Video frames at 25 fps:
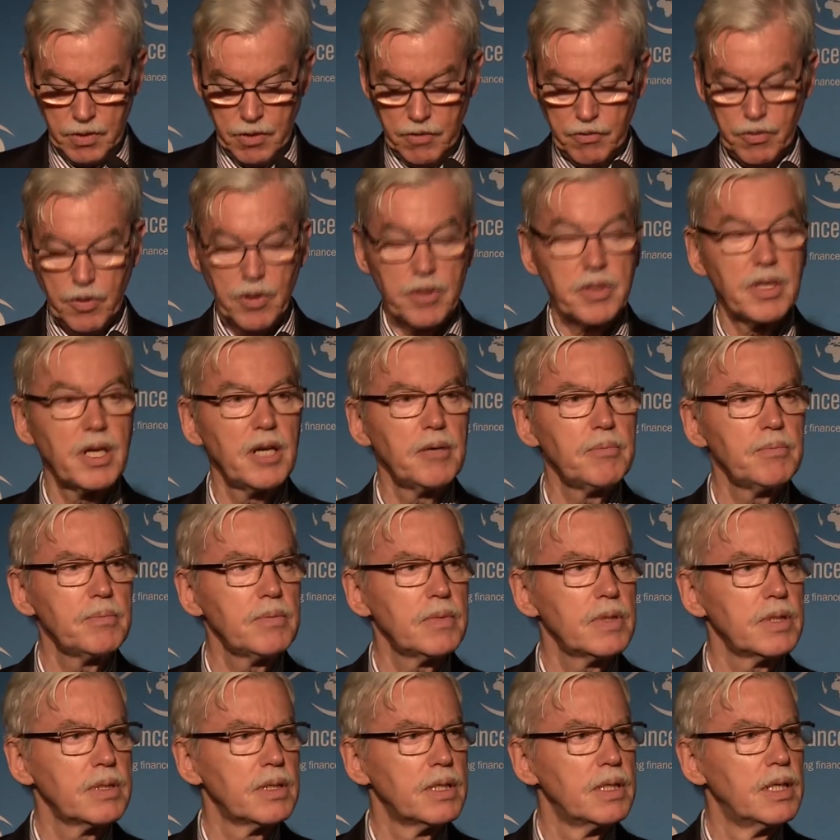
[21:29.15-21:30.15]
For
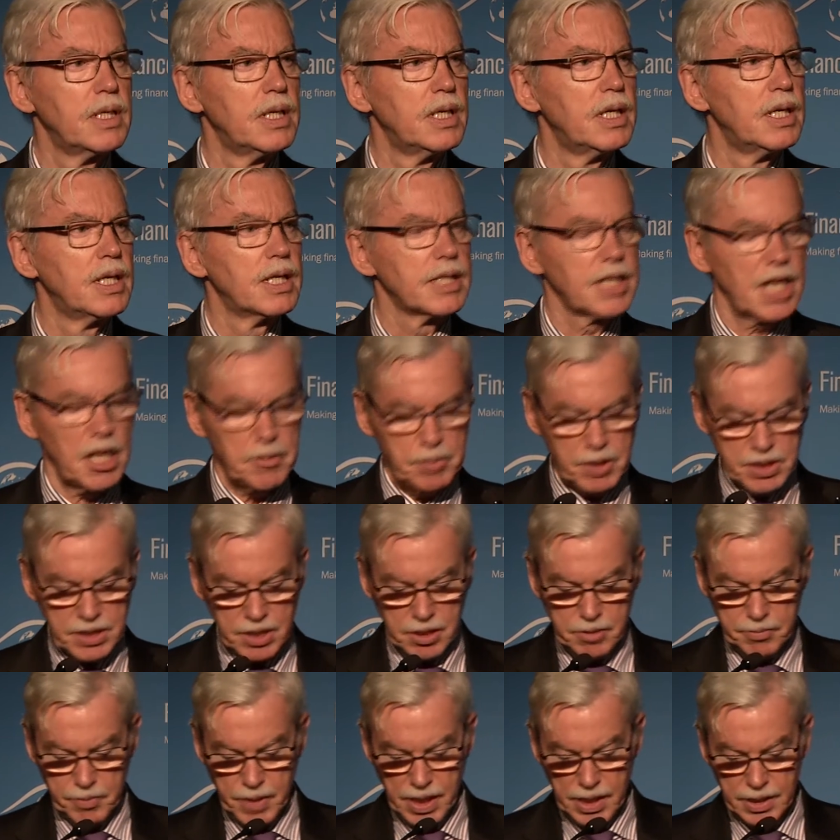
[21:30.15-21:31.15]
them,
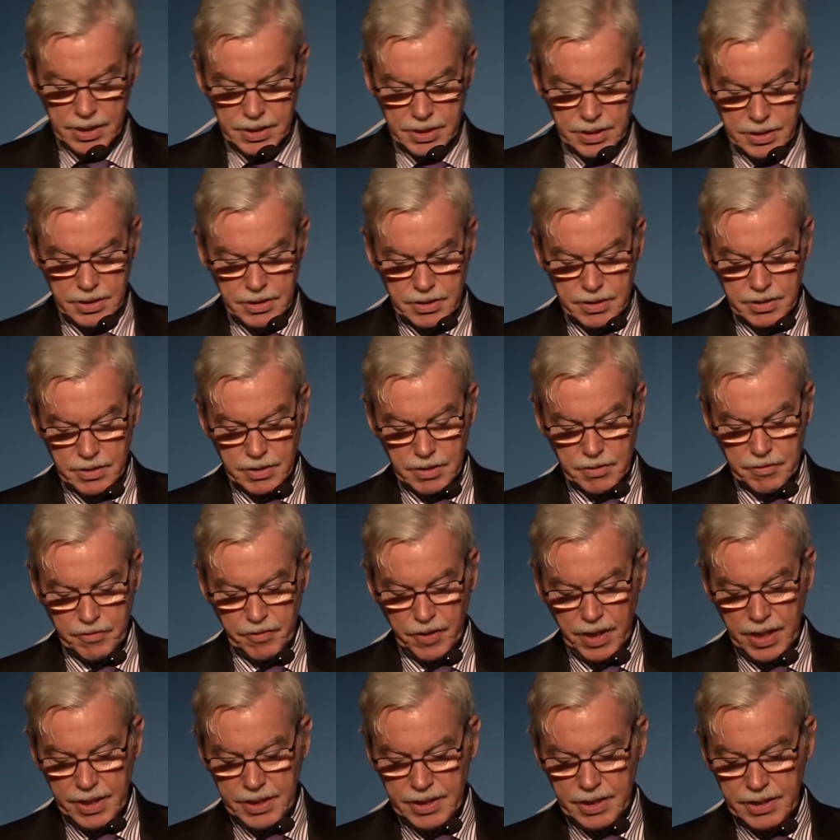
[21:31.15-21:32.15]
capital market
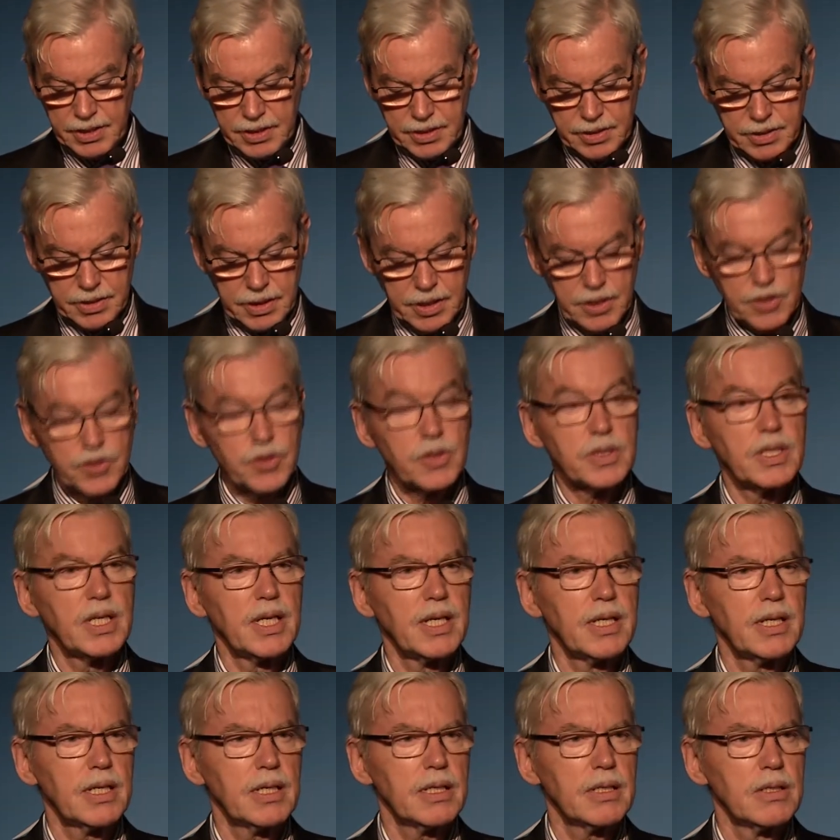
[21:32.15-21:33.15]
finance is
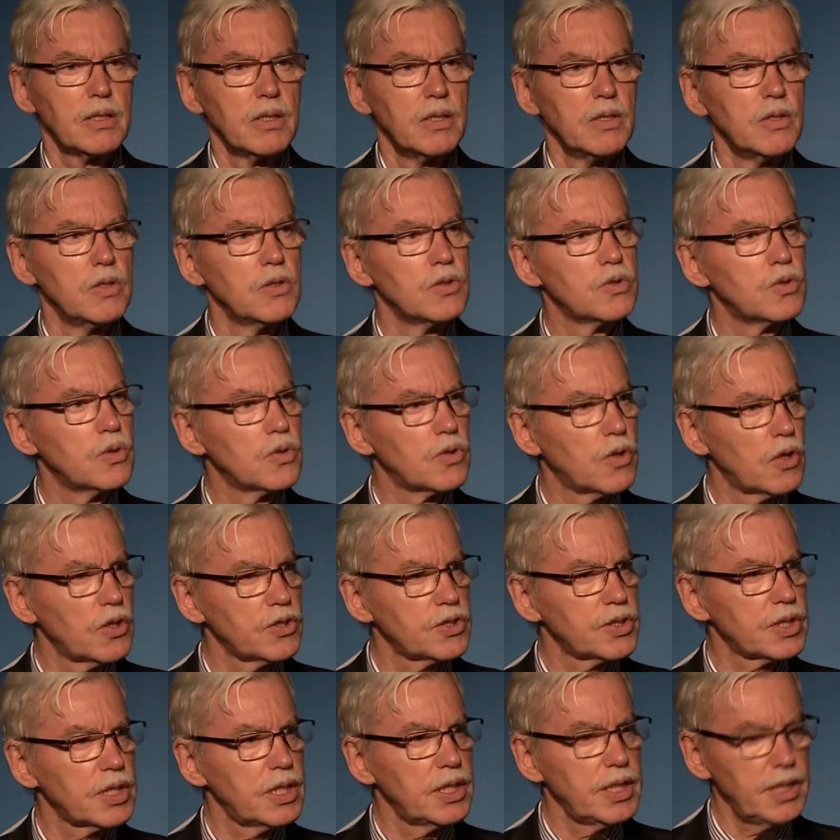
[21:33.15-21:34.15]
today too
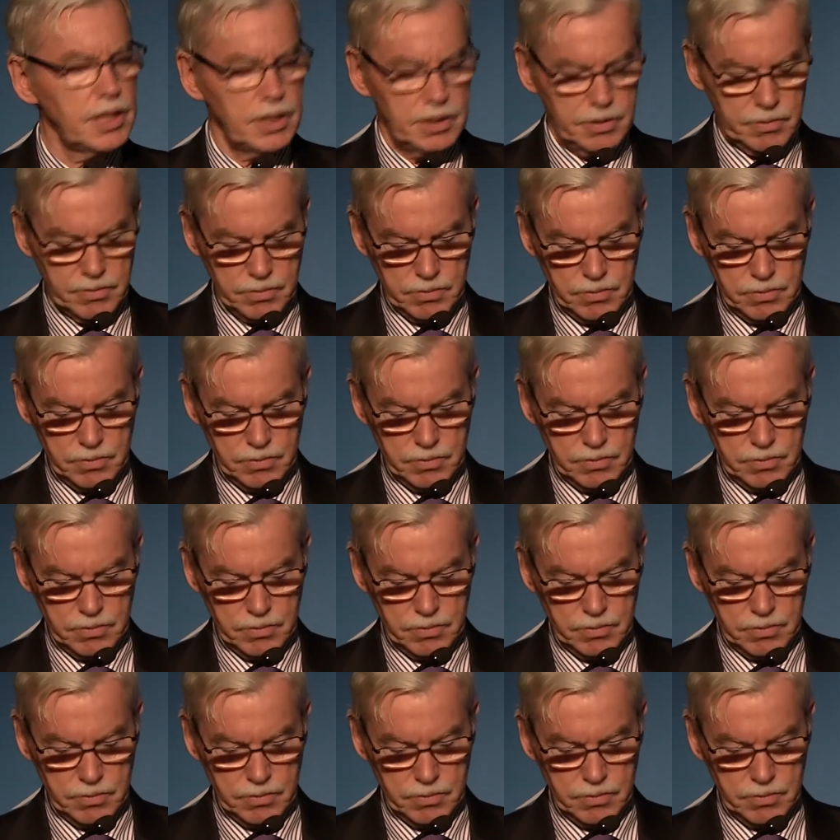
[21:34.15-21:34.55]
costly,